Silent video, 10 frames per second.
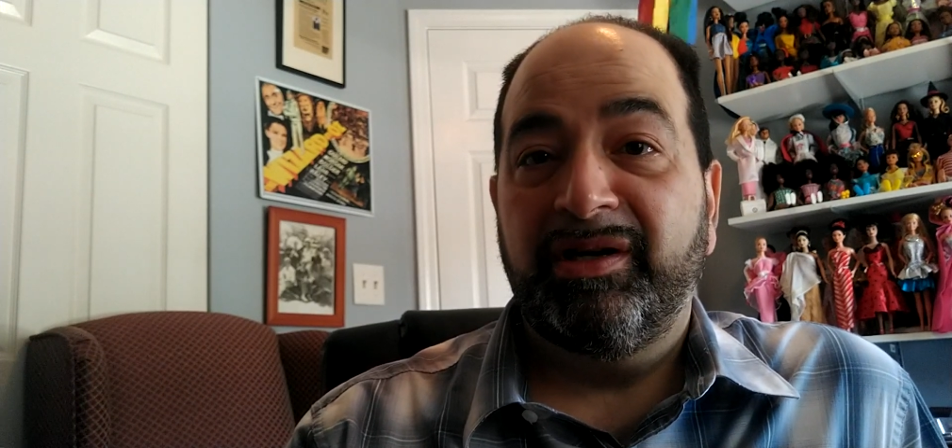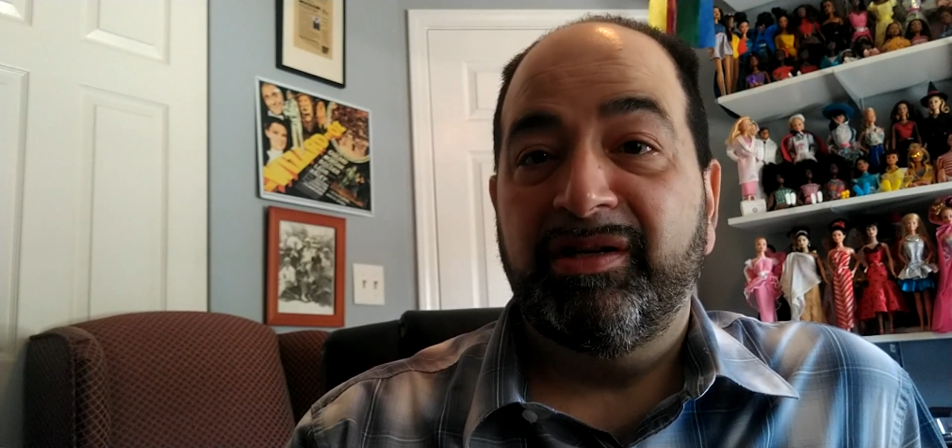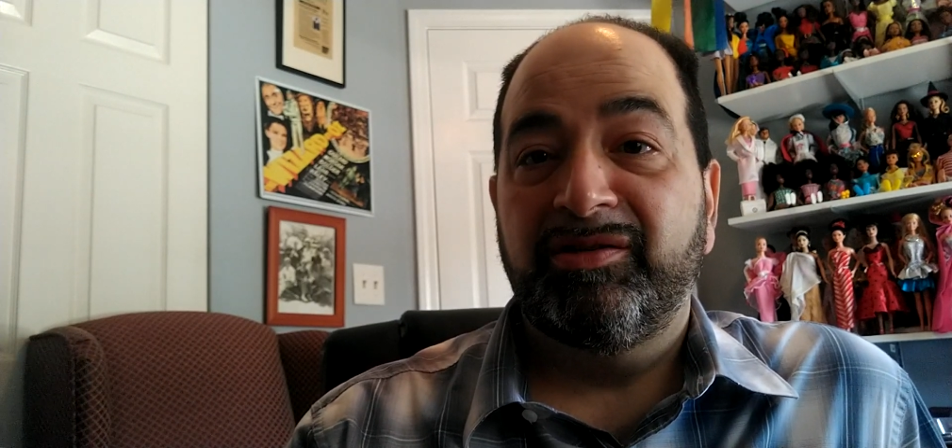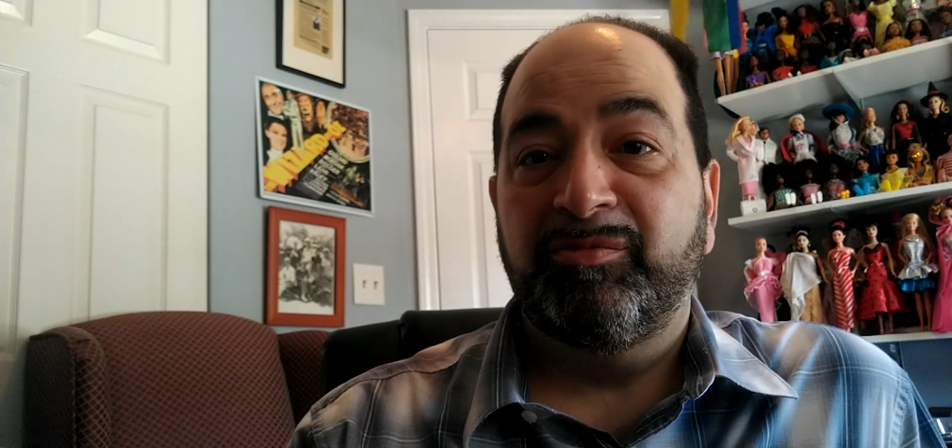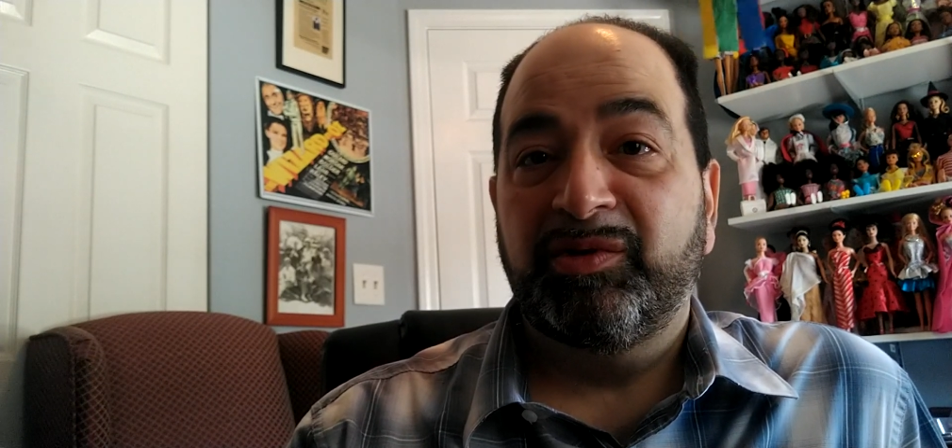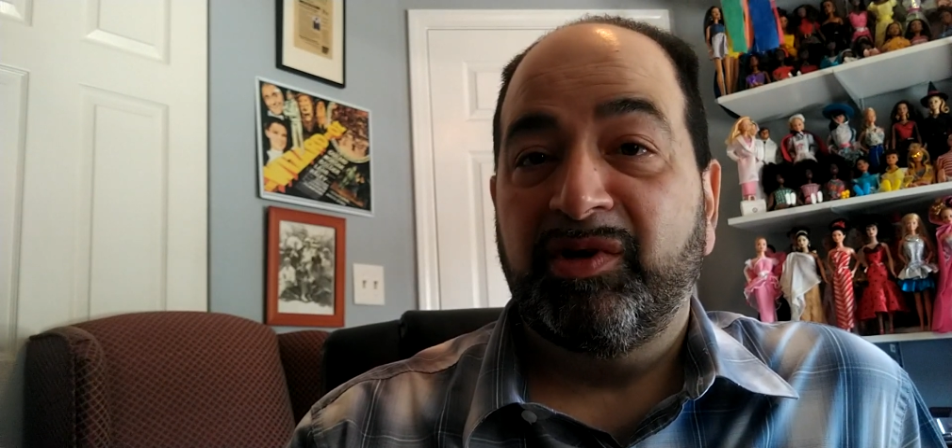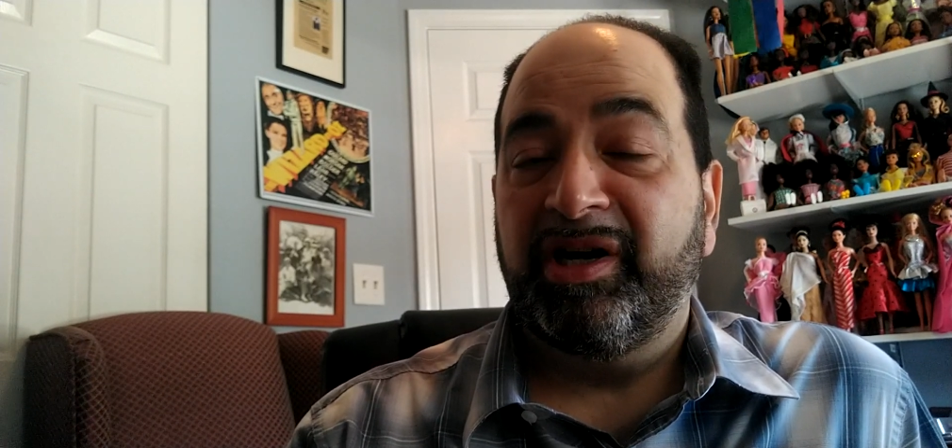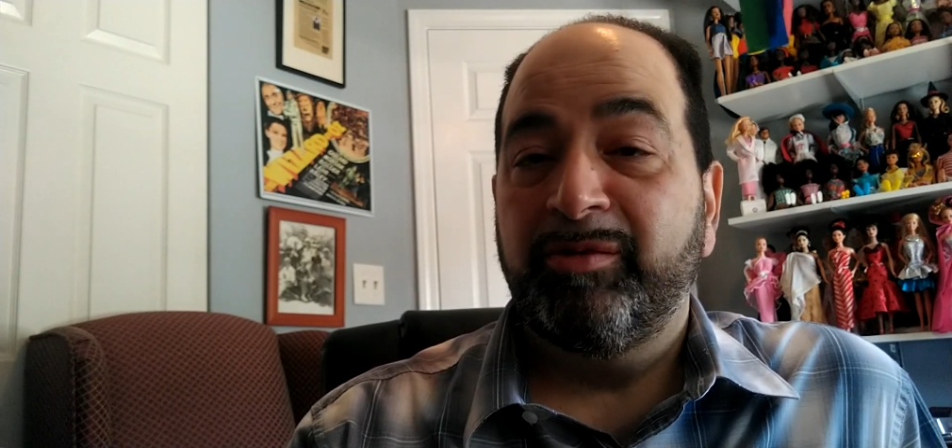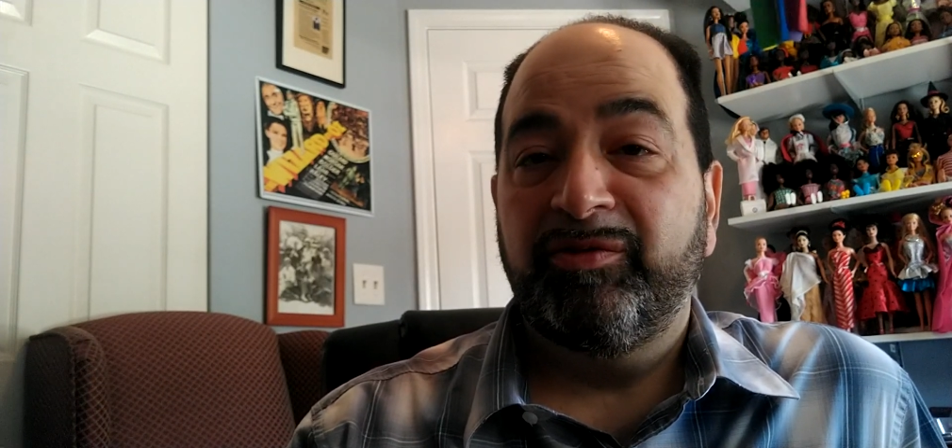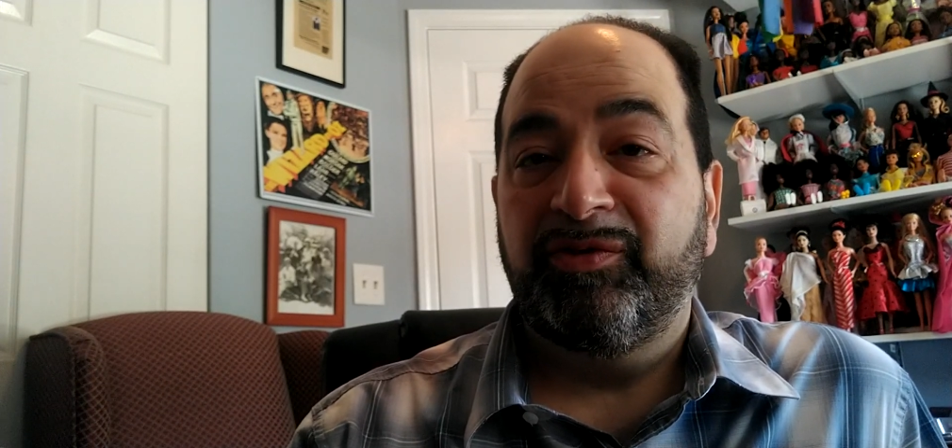and
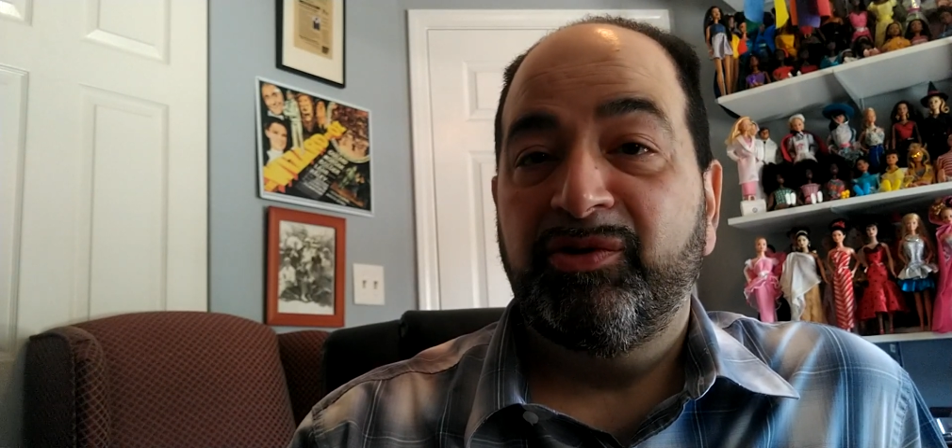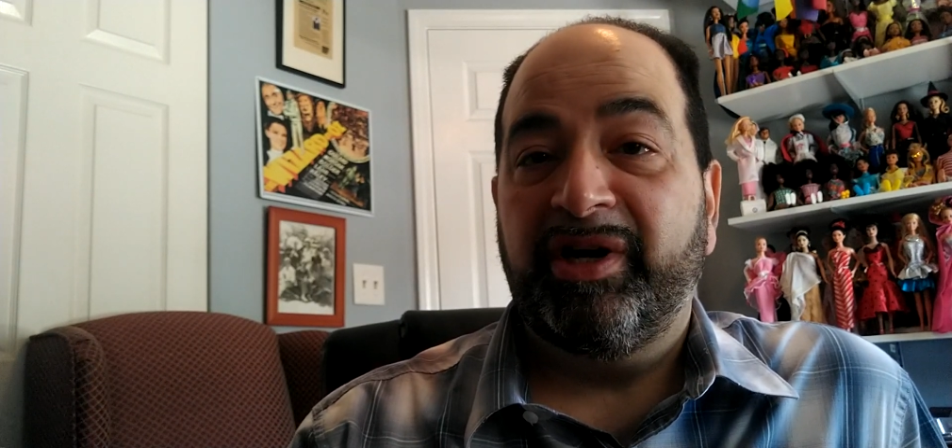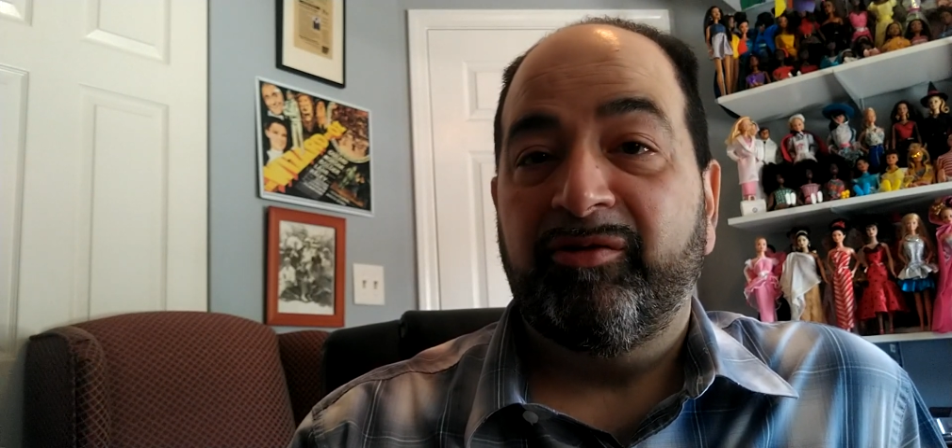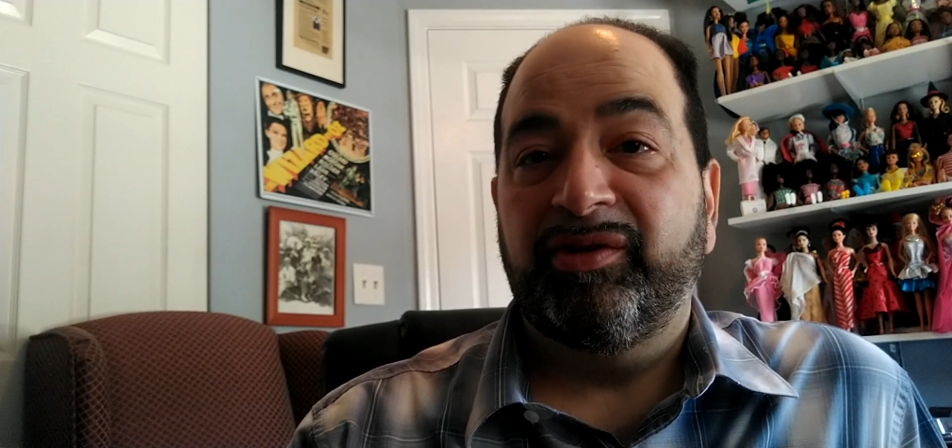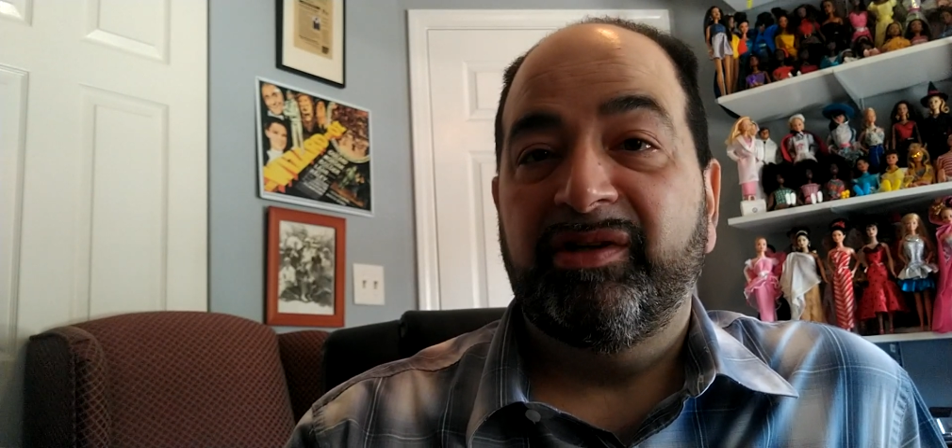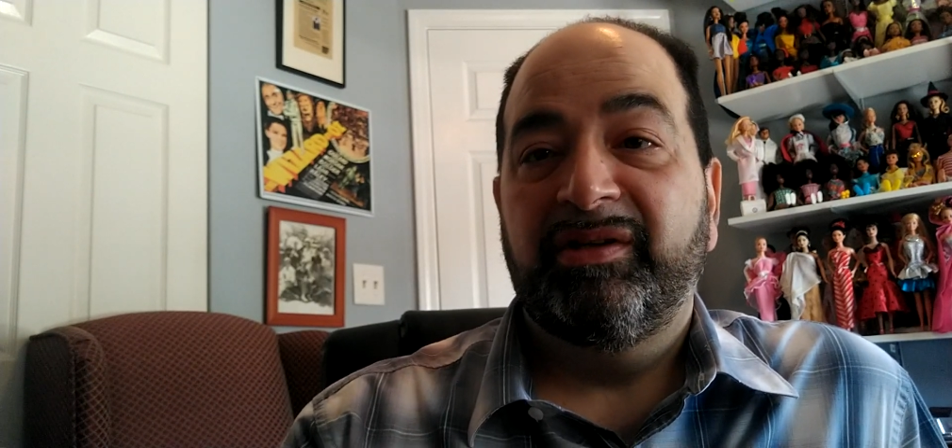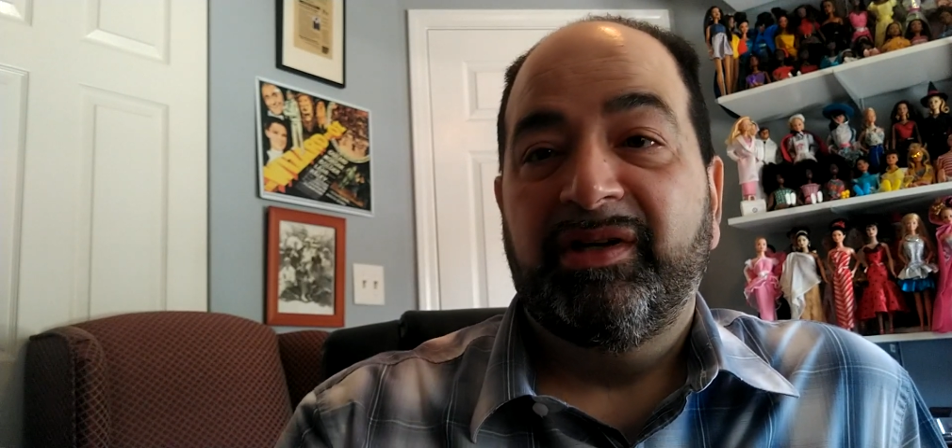subscribe if you haven't.